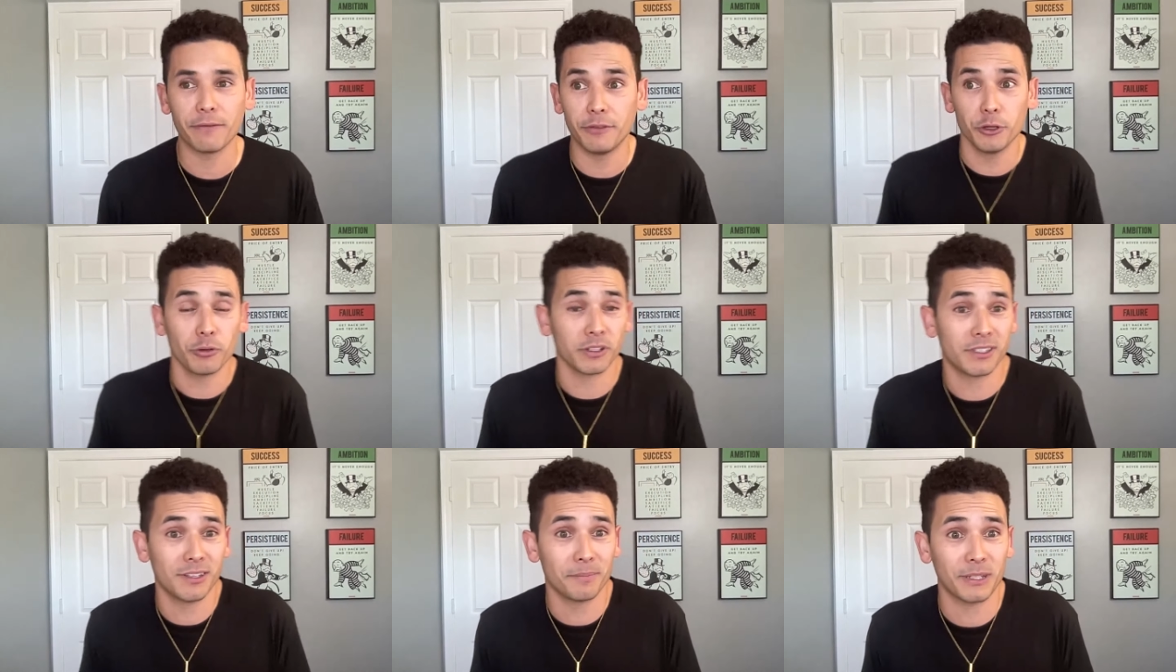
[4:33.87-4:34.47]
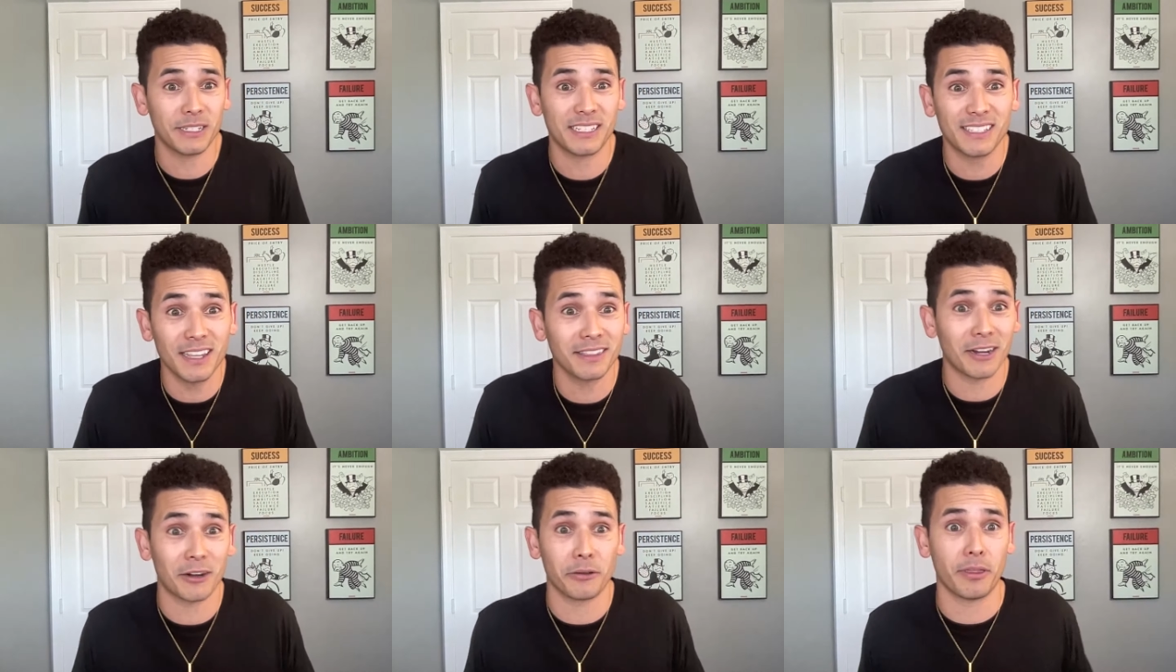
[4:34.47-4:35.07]
You could simply sit
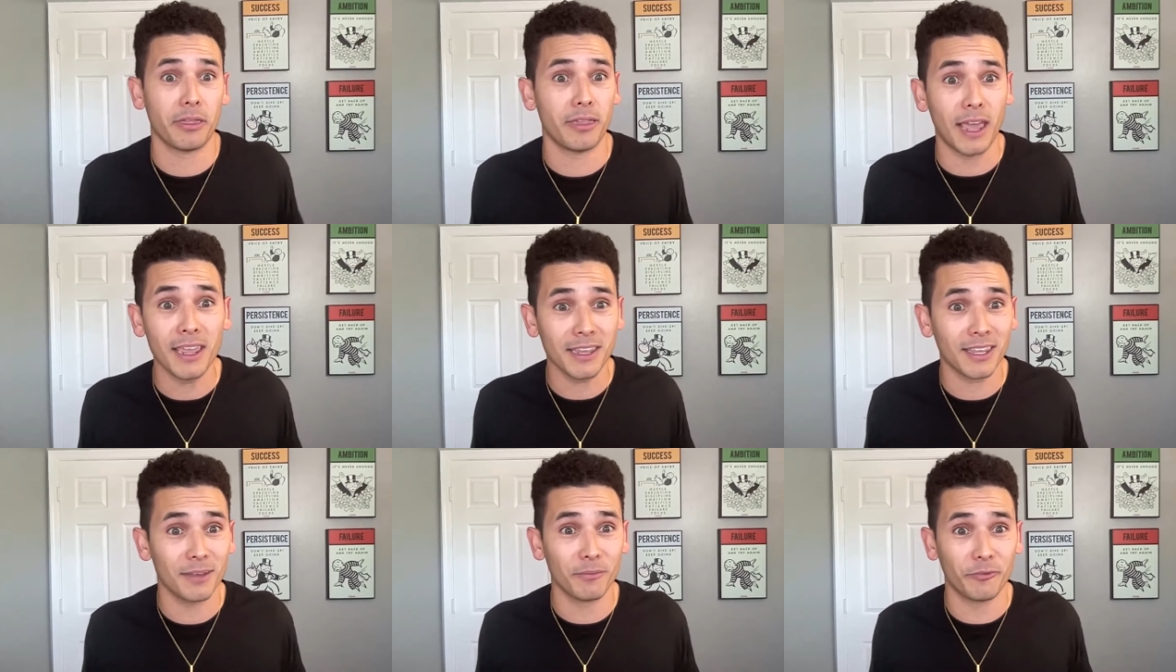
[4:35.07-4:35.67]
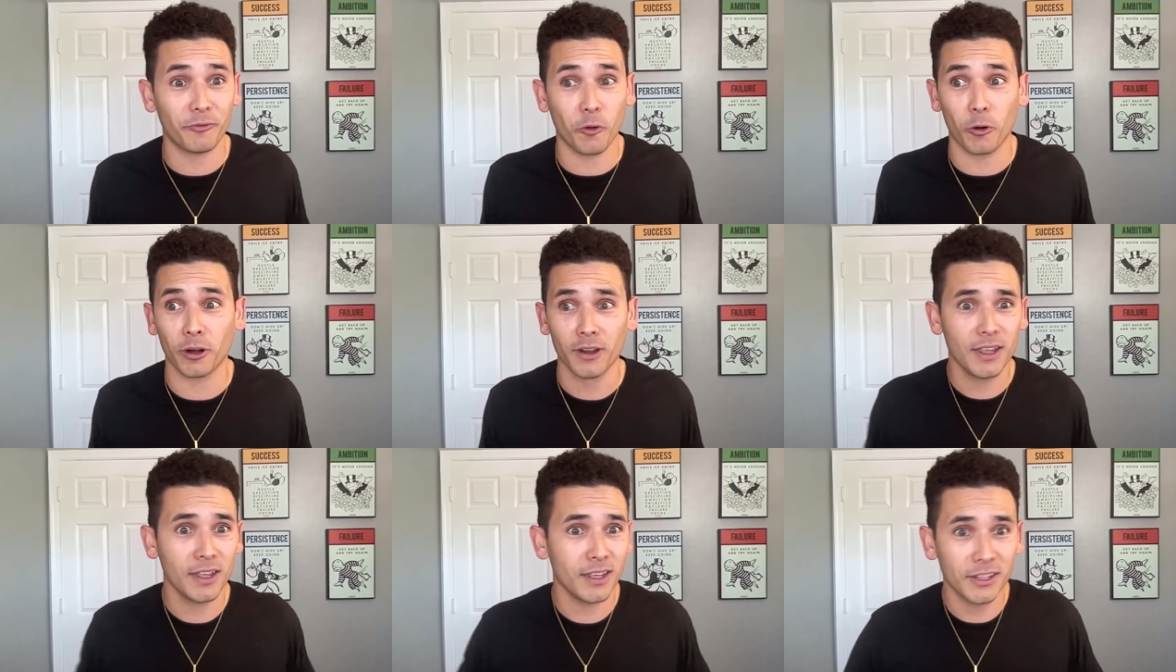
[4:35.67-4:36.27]
there and thank Him for
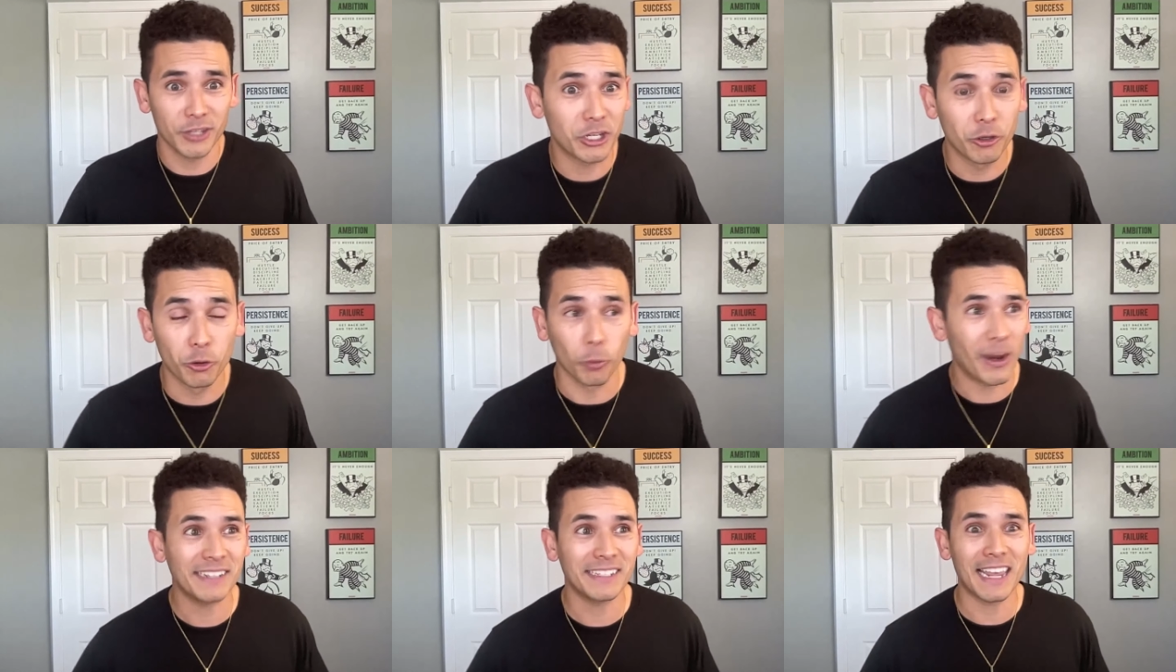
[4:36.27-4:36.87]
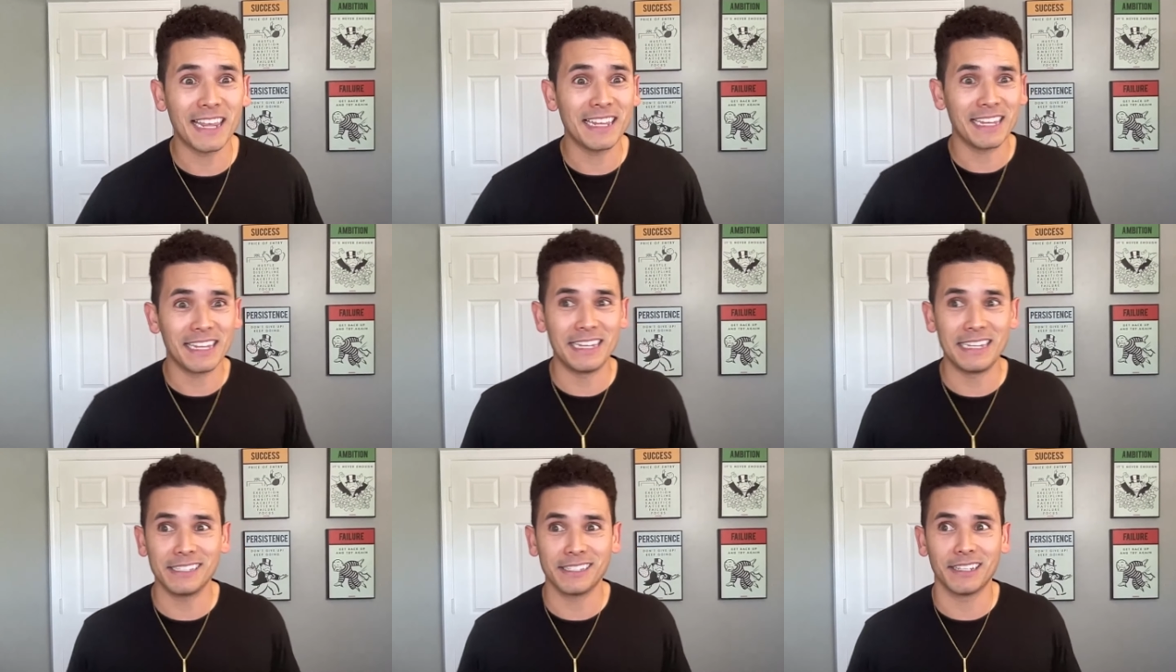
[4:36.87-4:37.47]
the great day
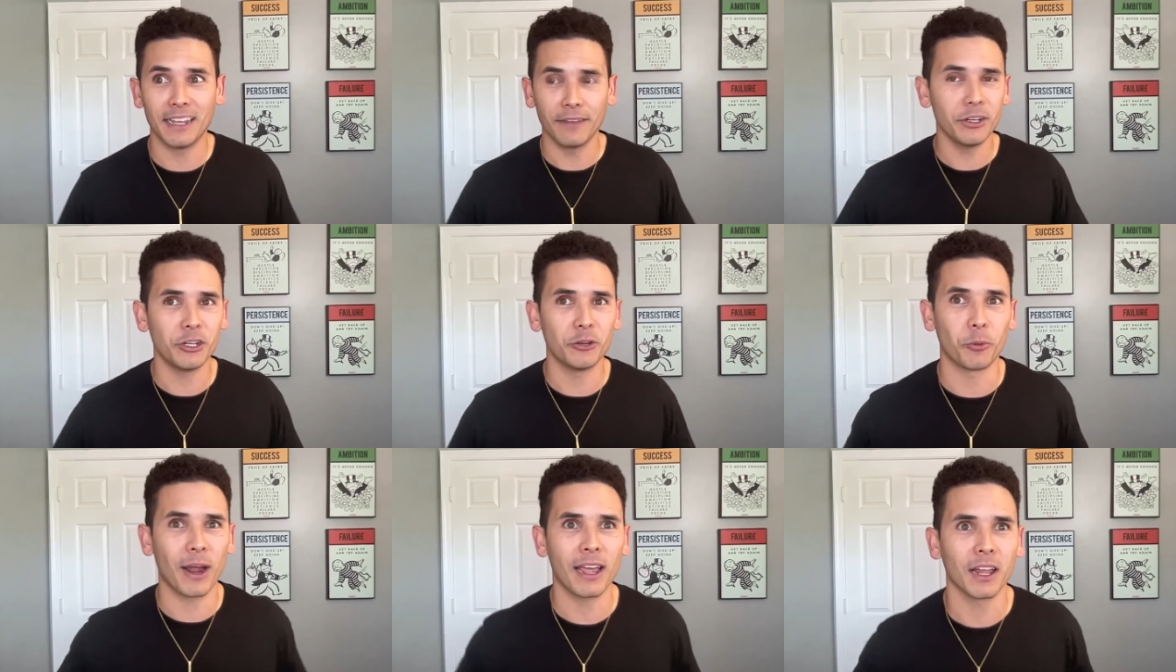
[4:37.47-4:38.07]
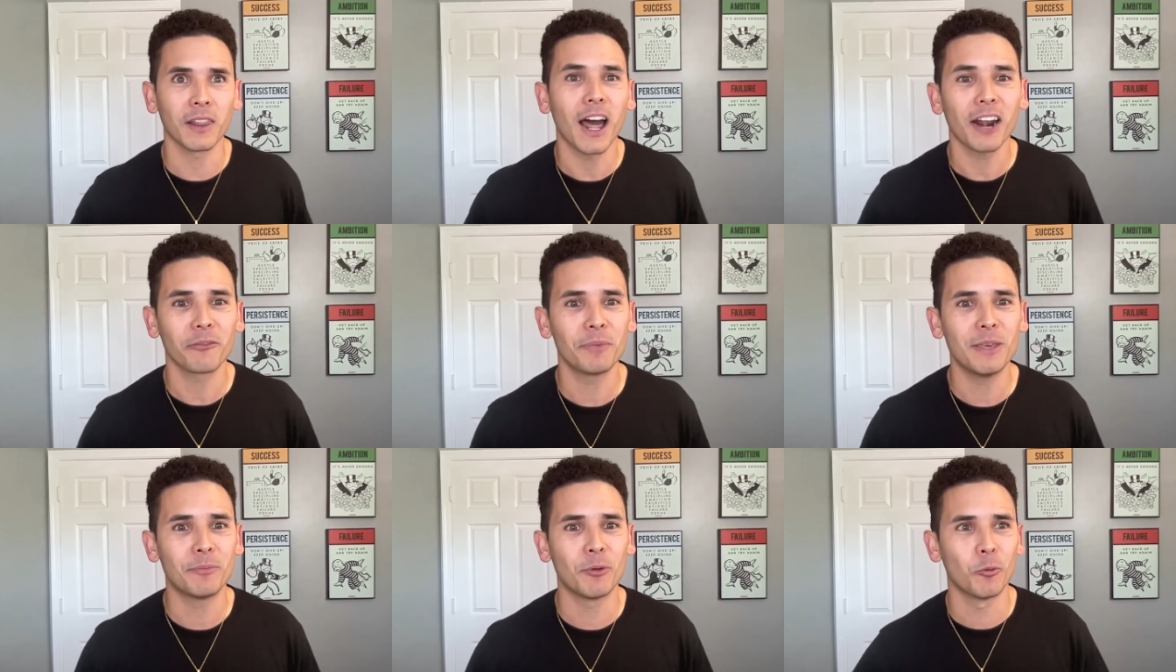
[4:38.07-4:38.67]
He's given you, right? A lot of
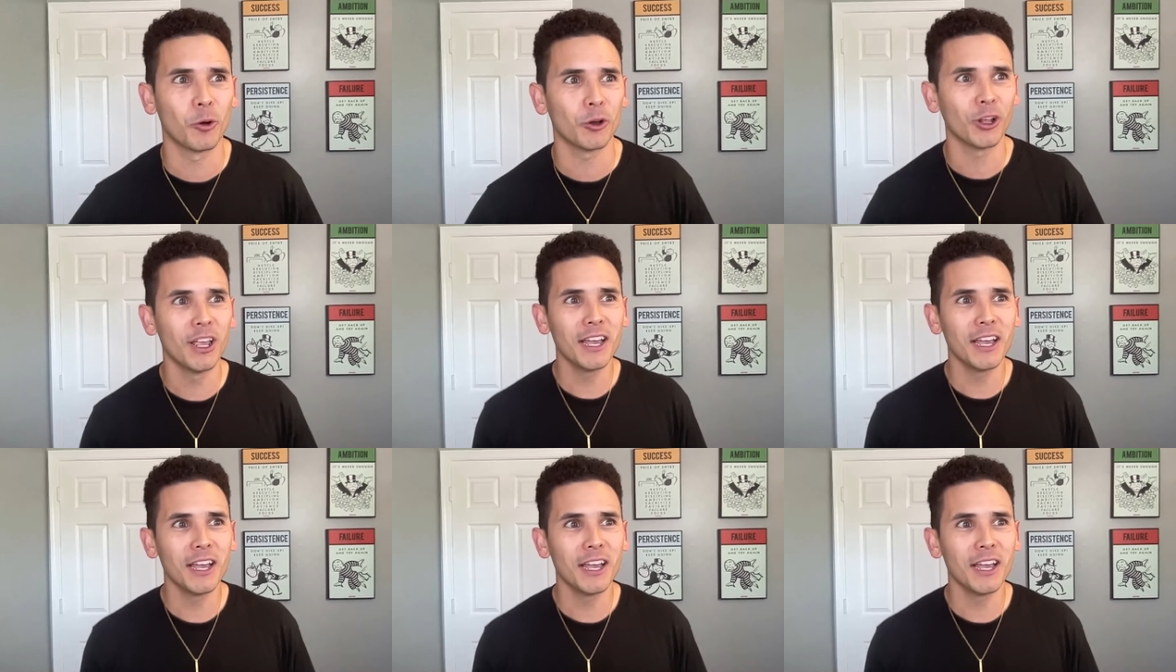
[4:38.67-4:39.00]
people will